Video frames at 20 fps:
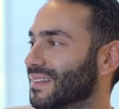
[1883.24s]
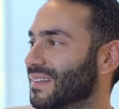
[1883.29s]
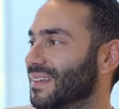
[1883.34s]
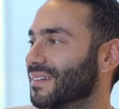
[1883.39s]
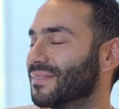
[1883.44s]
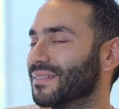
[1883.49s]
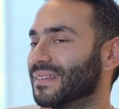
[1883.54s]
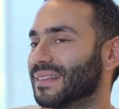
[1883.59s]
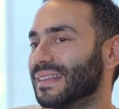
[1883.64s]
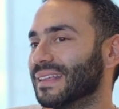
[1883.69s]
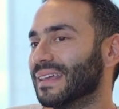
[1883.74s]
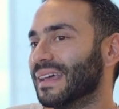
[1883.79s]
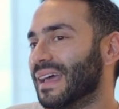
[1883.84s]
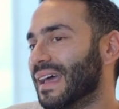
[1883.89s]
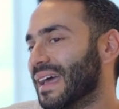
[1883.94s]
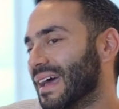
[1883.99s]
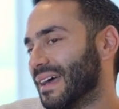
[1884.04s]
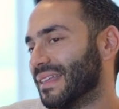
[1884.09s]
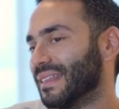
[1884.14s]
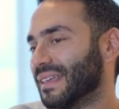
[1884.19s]
definitely.
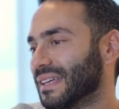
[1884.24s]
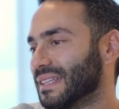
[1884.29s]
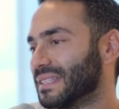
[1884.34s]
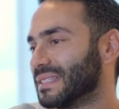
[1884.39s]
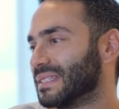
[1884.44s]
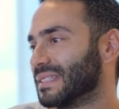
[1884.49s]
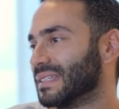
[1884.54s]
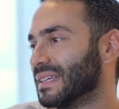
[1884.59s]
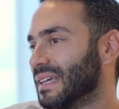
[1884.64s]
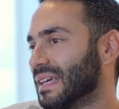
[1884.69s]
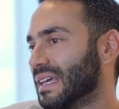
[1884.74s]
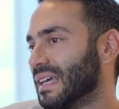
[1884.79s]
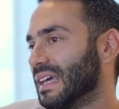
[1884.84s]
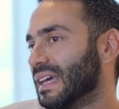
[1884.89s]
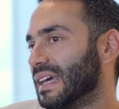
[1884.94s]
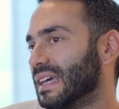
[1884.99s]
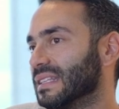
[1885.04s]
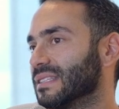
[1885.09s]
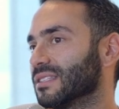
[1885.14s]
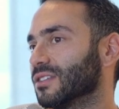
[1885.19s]
I think it's
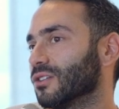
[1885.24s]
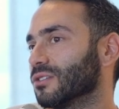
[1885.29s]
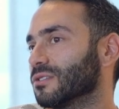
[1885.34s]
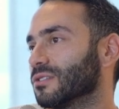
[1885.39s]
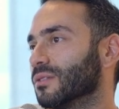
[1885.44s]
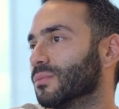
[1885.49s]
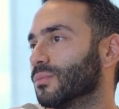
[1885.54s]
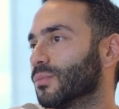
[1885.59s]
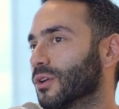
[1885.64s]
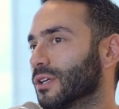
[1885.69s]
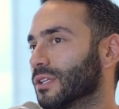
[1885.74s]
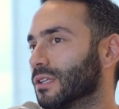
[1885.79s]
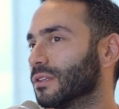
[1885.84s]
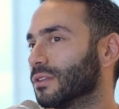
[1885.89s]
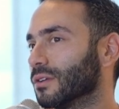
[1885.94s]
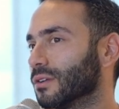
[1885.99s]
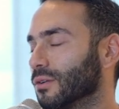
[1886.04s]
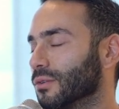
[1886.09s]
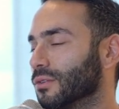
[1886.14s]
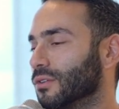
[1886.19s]
also important
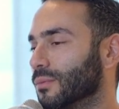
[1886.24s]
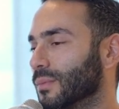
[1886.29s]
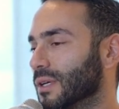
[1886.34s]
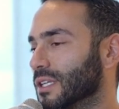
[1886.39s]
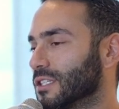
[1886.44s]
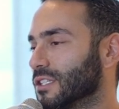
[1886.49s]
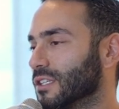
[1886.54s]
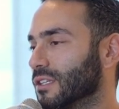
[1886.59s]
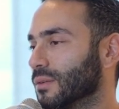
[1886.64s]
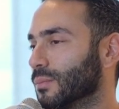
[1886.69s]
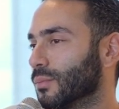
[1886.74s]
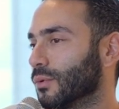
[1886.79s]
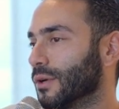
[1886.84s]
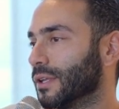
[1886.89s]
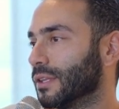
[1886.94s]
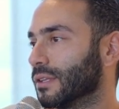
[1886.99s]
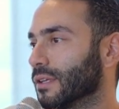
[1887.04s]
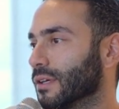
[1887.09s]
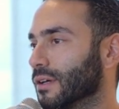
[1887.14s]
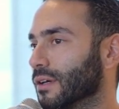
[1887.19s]
to note, you mentioned the
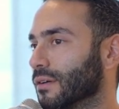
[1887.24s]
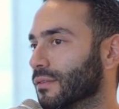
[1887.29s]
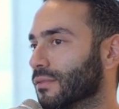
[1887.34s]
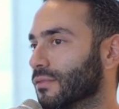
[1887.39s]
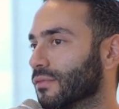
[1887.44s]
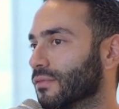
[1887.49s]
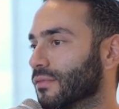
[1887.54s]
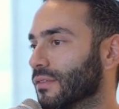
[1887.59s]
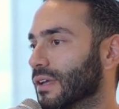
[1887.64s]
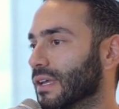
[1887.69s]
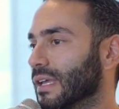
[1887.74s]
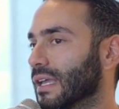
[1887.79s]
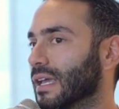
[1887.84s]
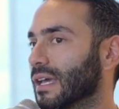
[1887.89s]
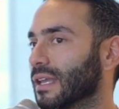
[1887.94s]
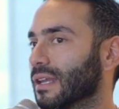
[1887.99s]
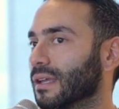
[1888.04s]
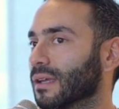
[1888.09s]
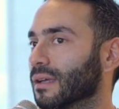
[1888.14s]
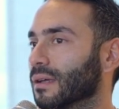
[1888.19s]
point of
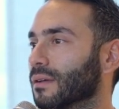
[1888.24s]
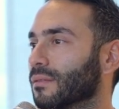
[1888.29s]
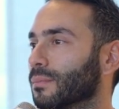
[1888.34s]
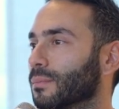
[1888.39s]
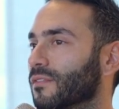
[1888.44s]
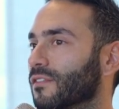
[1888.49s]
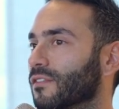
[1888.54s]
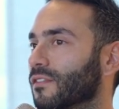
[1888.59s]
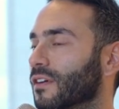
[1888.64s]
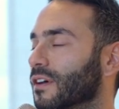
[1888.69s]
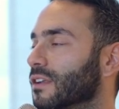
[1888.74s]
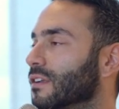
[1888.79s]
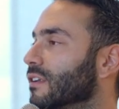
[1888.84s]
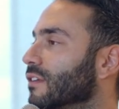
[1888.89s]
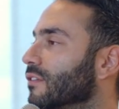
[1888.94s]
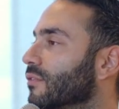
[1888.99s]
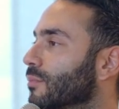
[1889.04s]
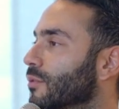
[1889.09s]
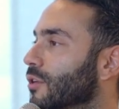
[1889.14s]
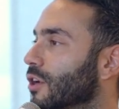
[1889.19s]
getting a funnel
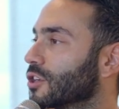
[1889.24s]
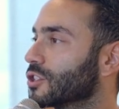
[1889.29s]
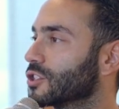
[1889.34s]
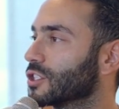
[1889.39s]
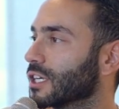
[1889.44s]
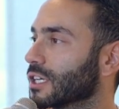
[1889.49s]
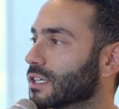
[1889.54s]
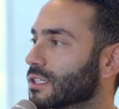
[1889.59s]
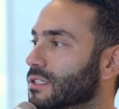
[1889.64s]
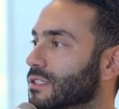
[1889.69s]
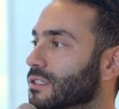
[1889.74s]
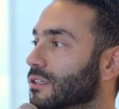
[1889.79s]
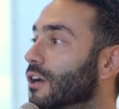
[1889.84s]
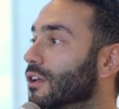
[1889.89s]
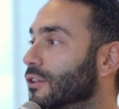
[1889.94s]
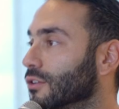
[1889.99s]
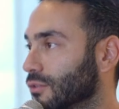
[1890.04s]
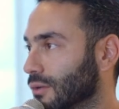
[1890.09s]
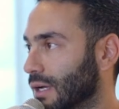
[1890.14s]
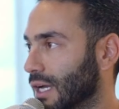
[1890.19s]
of projects
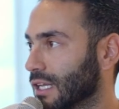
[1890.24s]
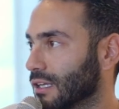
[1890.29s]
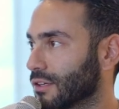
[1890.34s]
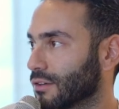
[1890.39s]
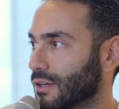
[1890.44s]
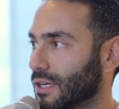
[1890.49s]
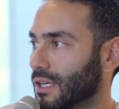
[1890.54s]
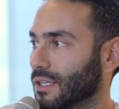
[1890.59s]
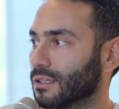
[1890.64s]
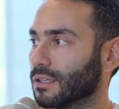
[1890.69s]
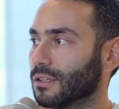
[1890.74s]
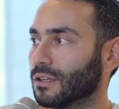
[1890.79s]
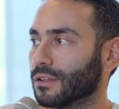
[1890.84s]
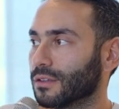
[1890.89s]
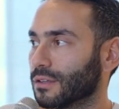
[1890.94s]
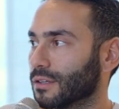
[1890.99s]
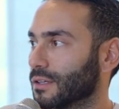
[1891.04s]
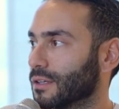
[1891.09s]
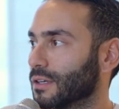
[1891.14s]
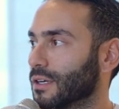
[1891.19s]
onto Algorand and
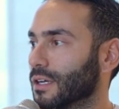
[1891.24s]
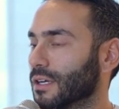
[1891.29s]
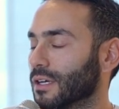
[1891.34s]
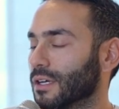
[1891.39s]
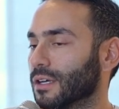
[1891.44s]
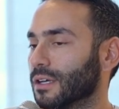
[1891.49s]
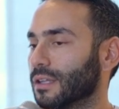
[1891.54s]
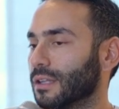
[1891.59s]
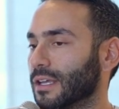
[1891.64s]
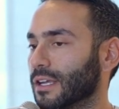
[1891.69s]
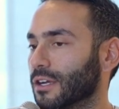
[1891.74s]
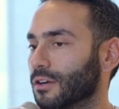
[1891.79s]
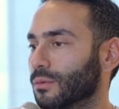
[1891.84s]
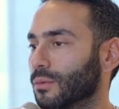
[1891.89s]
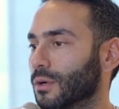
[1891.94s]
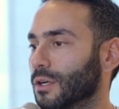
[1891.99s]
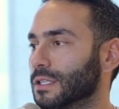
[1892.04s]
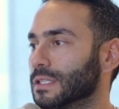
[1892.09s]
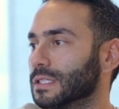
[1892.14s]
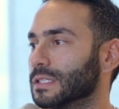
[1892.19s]
other layer
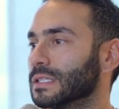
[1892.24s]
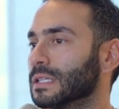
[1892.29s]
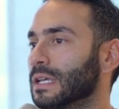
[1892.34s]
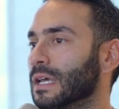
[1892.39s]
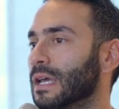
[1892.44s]
ones.